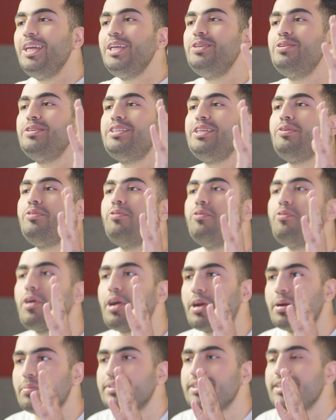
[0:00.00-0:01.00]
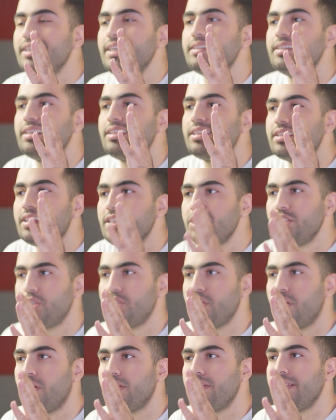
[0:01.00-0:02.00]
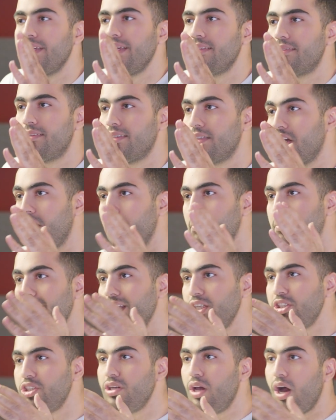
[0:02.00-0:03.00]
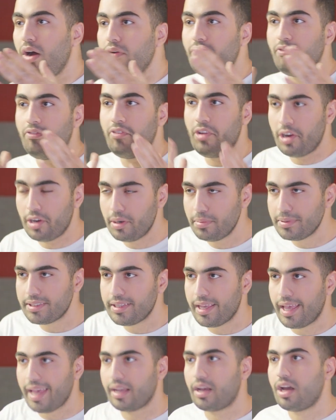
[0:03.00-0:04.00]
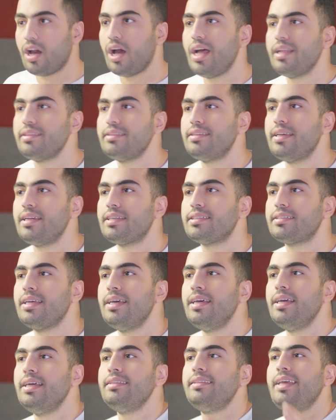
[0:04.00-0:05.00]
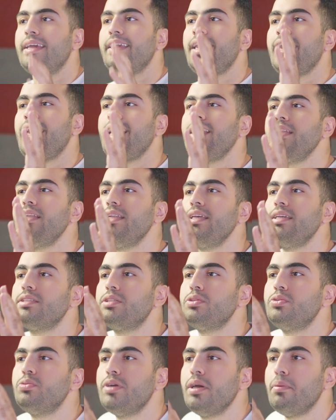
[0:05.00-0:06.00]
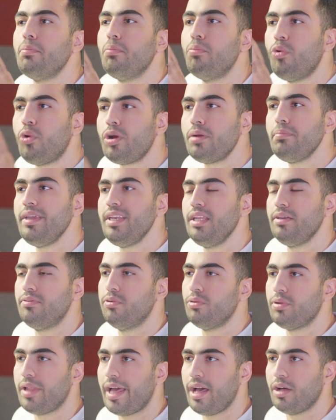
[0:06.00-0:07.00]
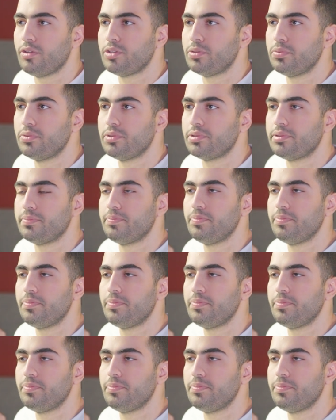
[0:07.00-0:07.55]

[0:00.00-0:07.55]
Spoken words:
Using verbs is essential. It's a combination of verbs and context that can lead to a more meaningful output.